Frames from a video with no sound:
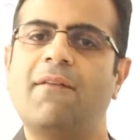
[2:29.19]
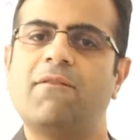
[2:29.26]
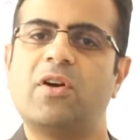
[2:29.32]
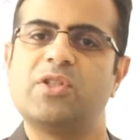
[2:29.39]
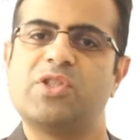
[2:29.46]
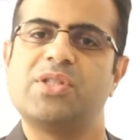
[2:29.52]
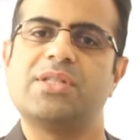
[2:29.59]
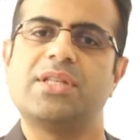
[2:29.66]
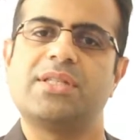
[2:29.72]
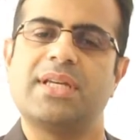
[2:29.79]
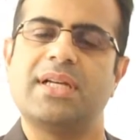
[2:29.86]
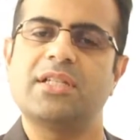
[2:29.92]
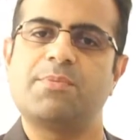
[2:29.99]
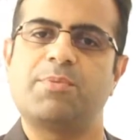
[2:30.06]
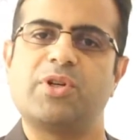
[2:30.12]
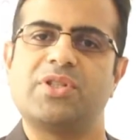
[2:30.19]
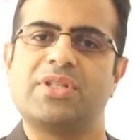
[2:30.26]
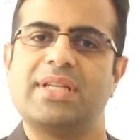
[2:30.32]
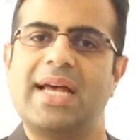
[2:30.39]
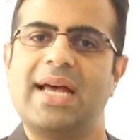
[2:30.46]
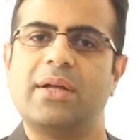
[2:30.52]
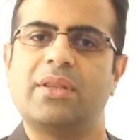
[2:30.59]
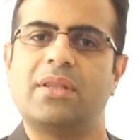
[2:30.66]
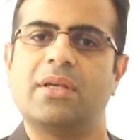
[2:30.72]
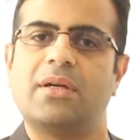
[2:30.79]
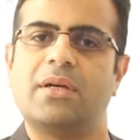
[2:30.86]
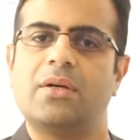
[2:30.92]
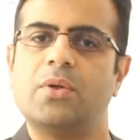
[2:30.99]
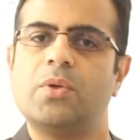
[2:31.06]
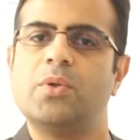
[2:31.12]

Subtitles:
versus the salesperson out there